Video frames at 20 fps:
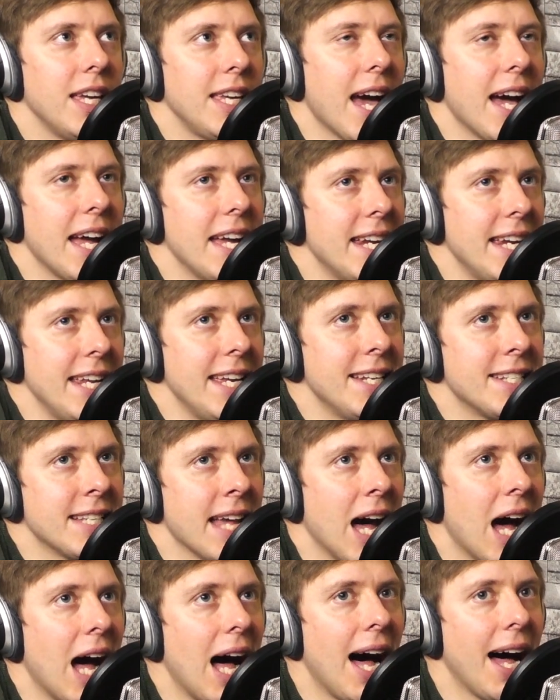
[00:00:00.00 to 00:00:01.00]
yeah, it is
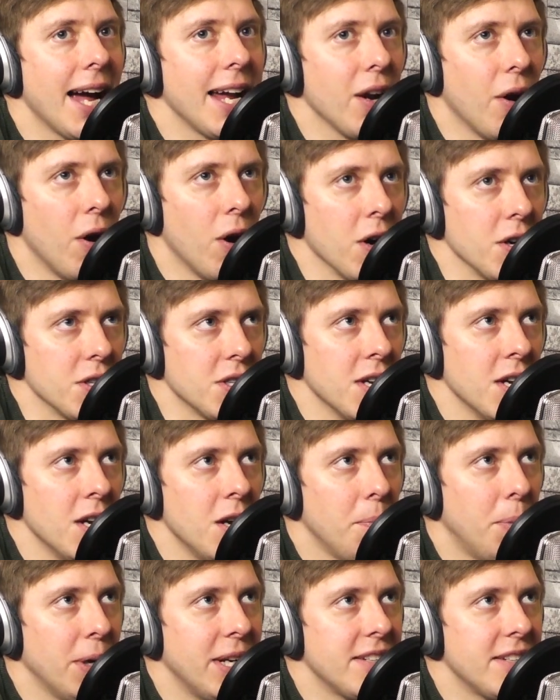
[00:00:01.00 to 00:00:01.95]
high art, yeah.